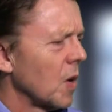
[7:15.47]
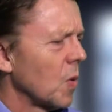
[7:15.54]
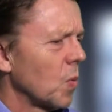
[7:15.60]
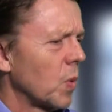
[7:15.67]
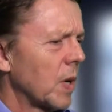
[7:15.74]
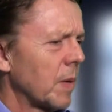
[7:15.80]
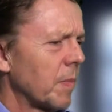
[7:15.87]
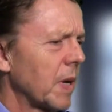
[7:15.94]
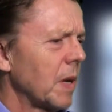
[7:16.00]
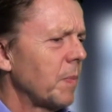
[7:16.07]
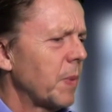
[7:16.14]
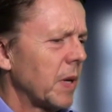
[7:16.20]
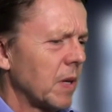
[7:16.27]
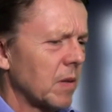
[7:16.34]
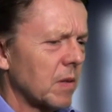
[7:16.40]
Well, it may
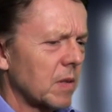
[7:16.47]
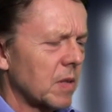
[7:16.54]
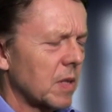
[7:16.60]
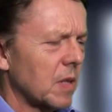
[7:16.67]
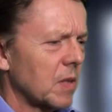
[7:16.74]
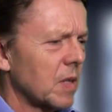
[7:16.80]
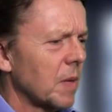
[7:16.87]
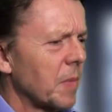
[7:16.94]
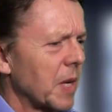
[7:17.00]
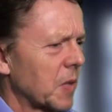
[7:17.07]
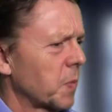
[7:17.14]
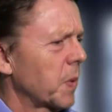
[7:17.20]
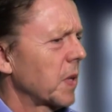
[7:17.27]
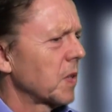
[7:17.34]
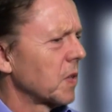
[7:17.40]
be some
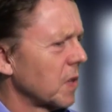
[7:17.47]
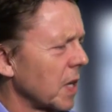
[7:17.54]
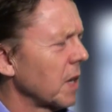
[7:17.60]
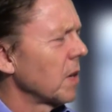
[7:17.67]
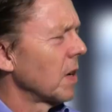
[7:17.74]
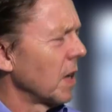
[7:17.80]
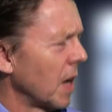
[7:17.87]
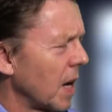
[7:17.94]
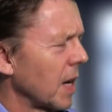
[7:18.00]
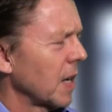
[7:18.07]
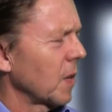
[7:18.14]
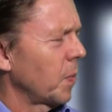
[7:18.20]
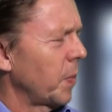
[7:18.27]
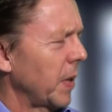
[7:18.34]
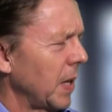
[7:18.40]
experts don't
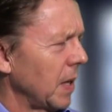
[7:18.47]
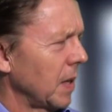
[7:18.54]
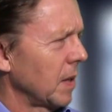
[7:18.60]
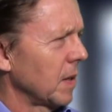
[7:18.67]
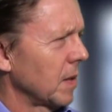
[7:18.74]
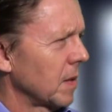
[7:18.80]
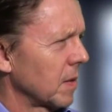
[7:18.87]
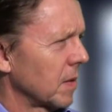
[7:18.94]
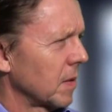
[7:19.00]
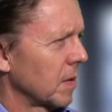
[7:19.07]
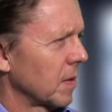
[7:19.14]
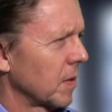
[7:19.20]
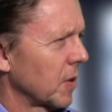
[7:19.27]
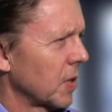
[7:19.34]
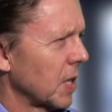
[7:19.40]
like being
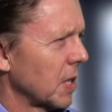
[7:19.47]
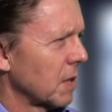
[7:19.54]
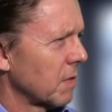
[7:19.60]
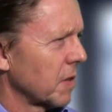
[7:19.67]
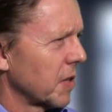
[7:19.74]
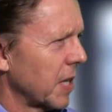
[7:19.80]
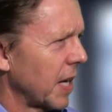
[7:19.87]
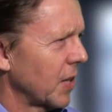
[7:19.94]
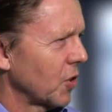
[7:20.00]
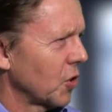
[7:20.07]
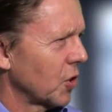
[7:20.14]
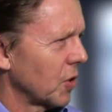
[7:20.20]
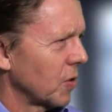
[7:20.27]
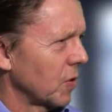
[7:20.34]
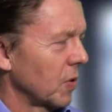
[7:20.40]
the centre of
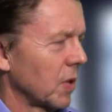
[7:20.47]
attention.